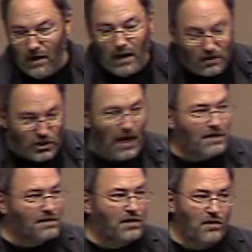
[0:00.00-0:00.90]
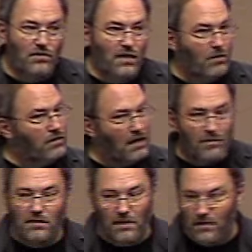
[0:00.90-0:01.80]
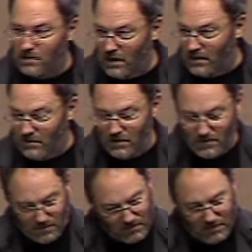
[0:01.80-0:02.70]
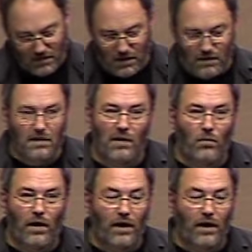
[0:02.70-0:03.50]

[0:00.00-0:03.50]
And jazz singers, they will never sing the thing the same way.